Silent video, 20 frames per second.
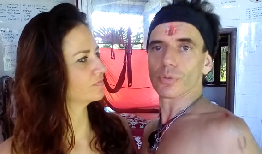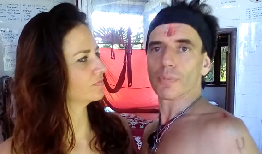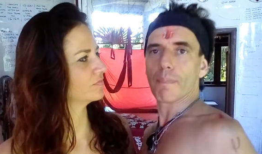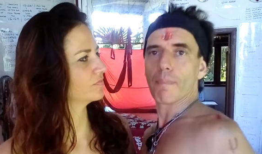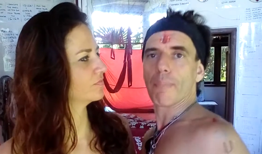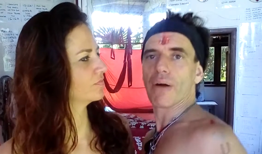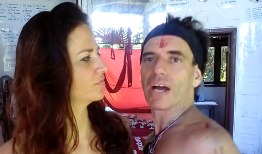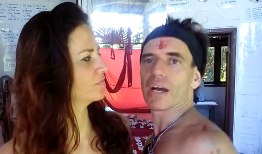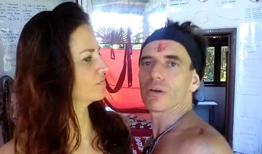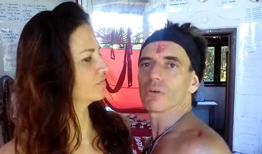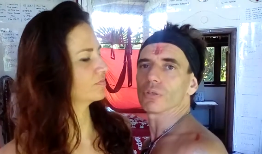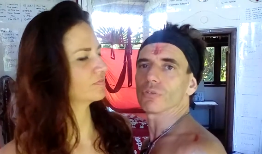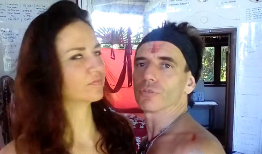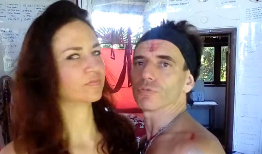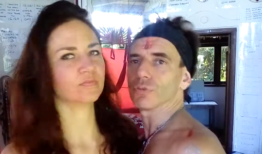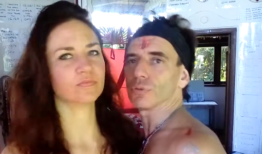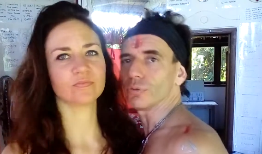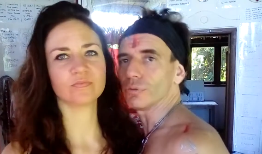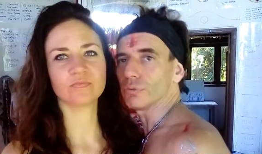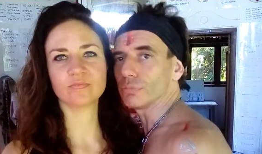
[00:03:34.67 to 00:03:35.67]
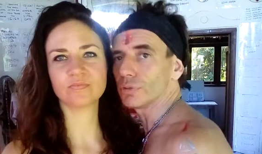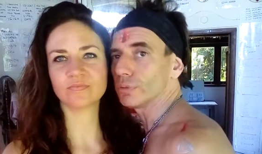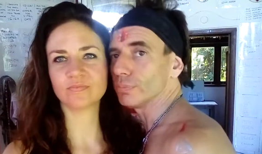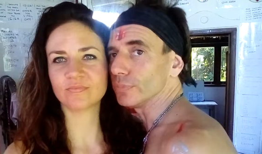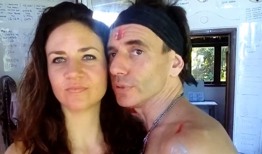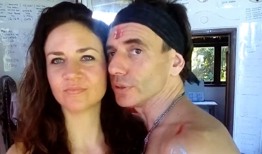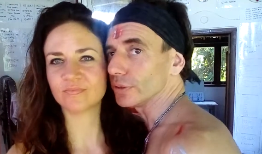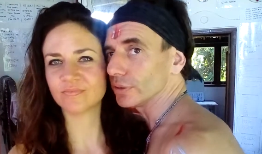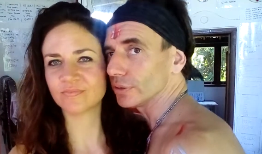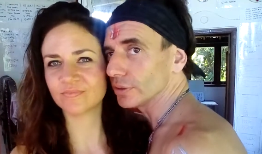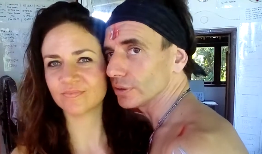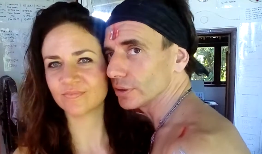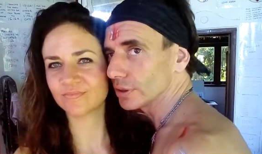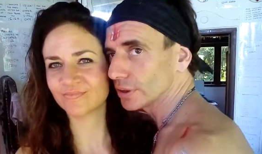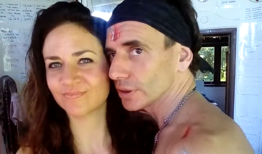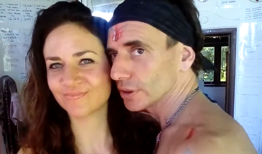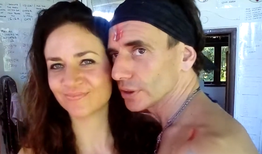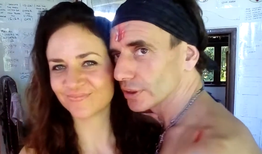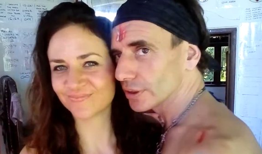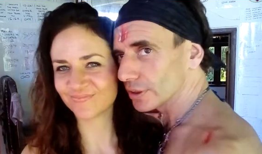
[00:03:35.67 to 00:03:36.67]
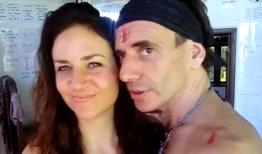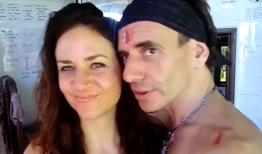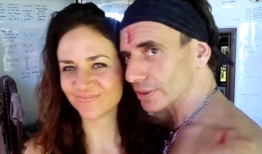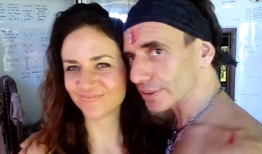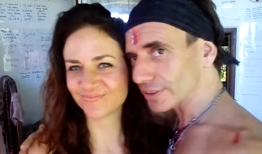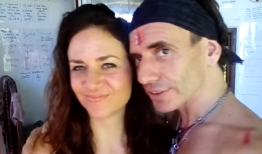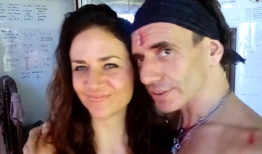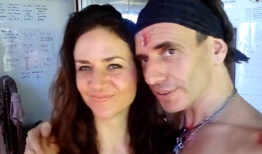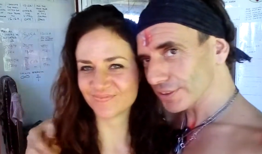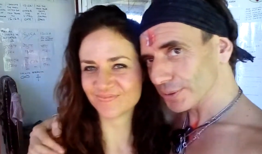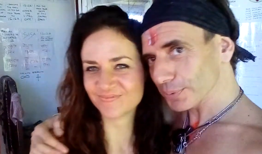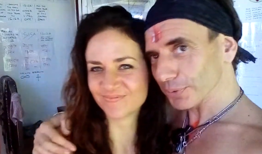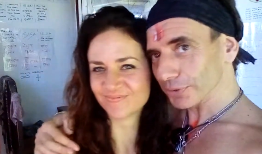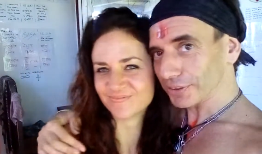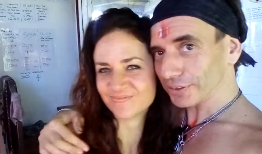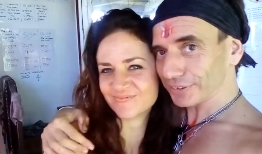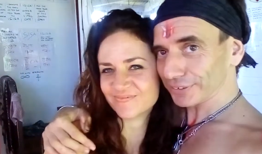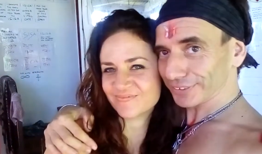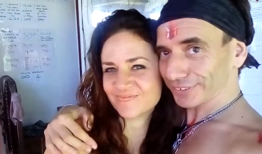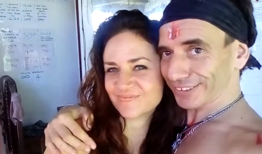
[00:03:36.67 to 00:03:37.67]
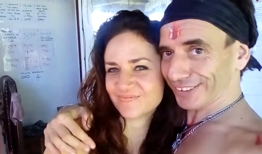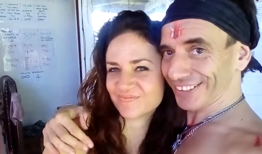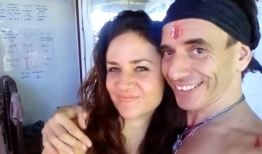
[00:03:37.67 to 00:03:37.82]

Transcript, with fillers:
Speaker 1: to a powerful woman, this one,